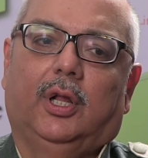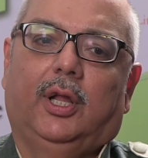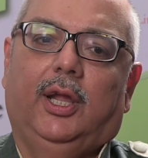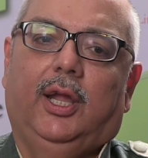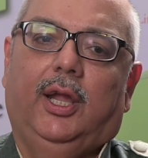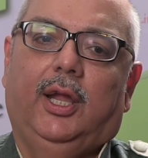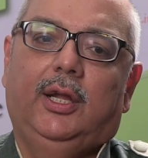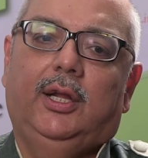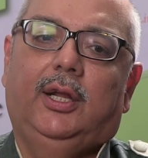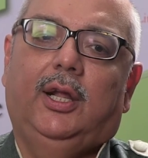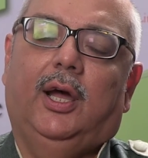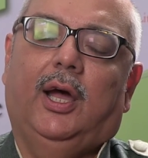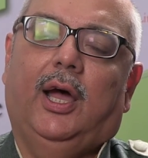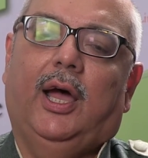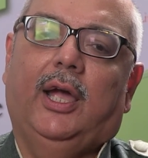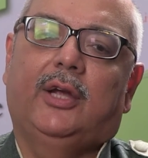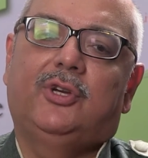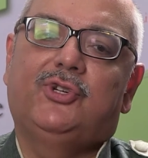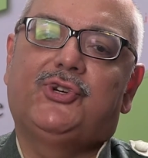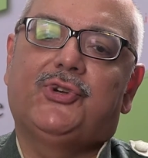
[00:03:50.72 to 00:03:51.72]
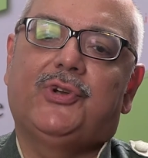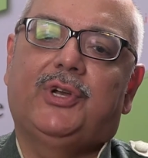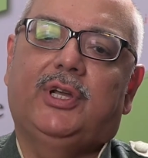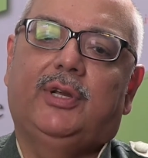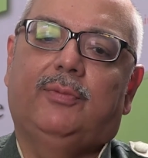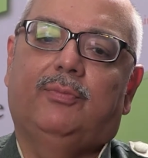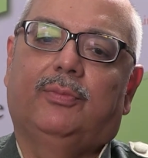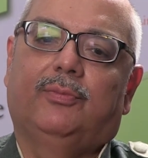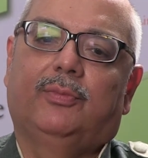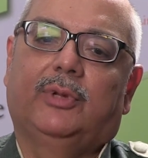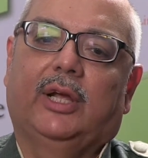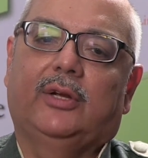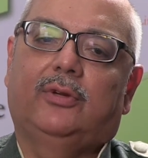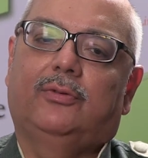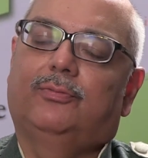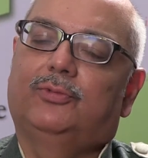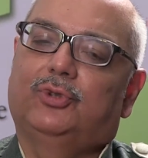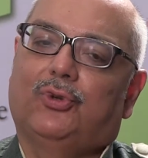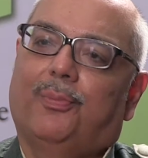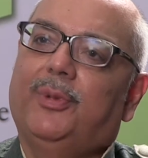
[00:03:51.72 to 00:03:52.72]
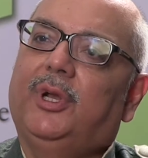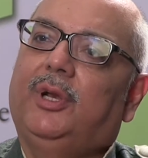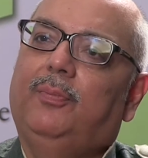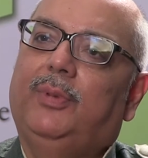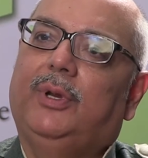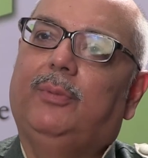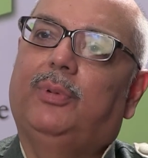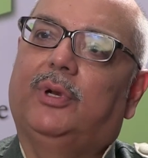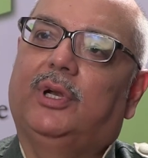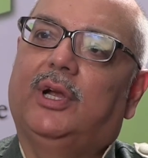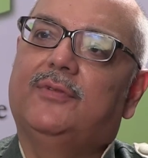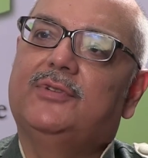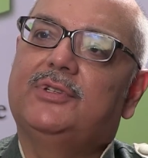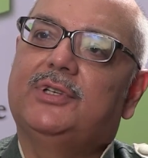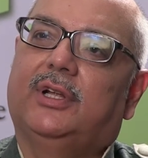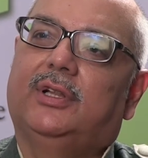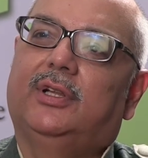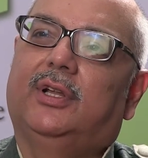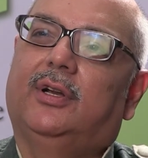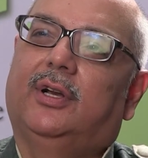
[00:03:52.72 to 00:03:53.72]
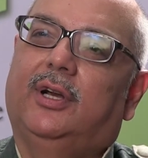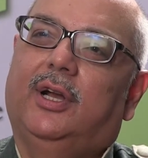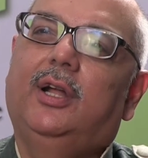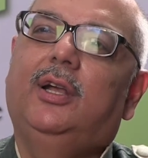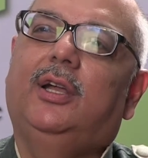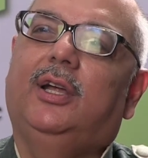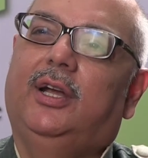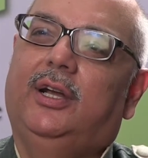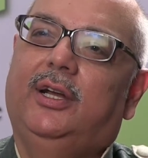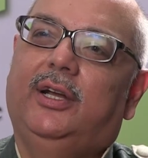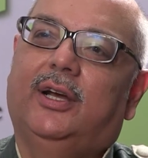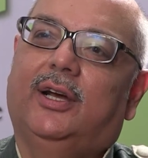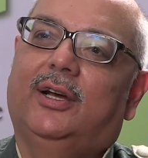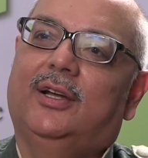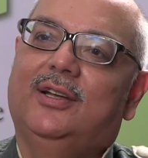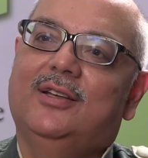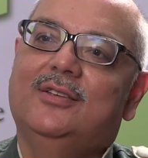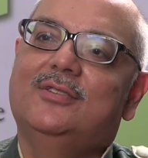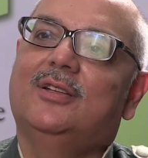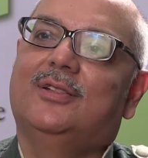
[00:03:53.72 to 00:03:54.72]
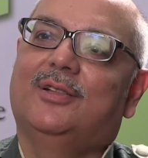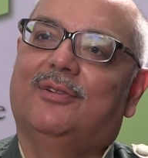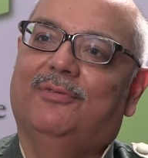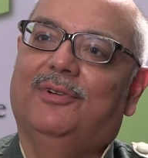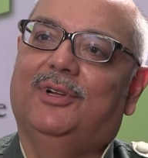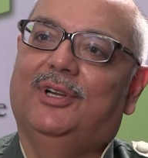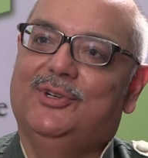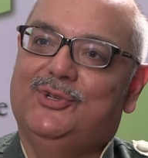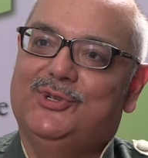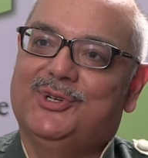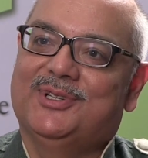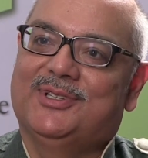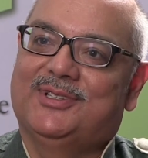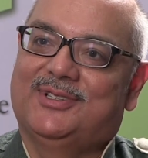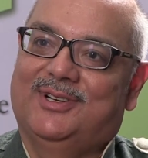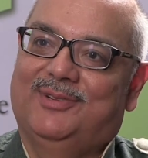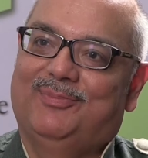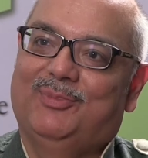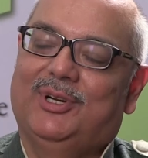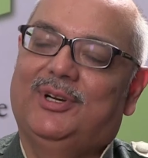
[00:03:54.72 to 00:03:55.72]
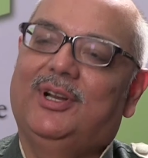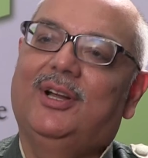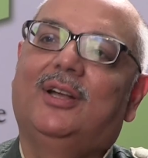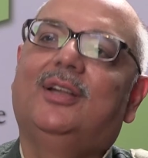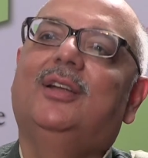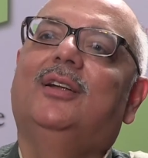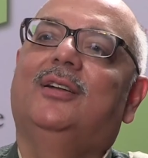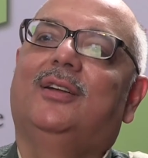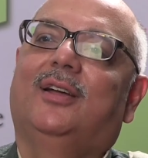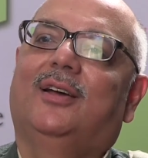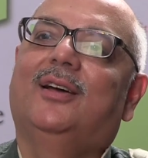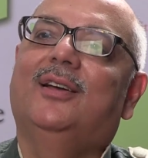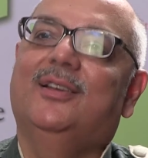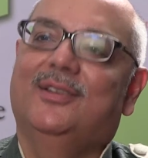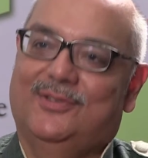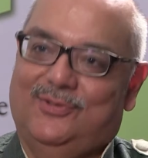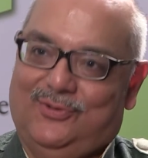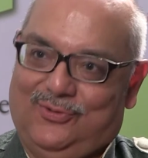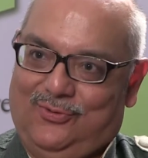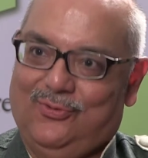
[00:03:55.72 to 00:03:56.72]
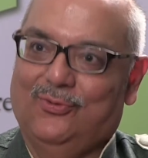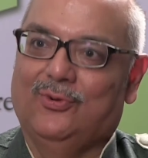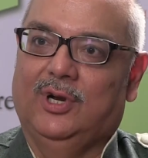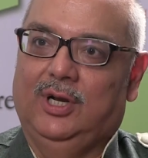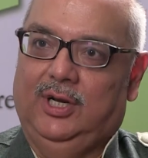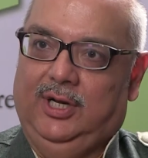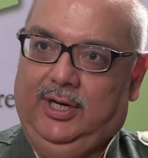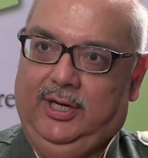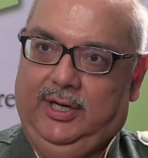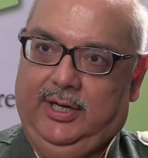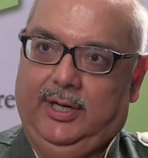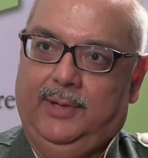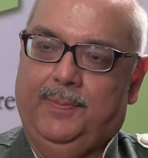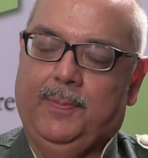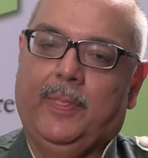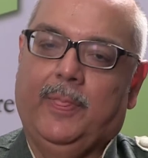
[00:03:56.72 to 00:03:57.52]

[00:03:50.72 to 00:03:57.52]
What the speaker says: India actually, like so many people have said, the real India is in the villages. The real India is rural India.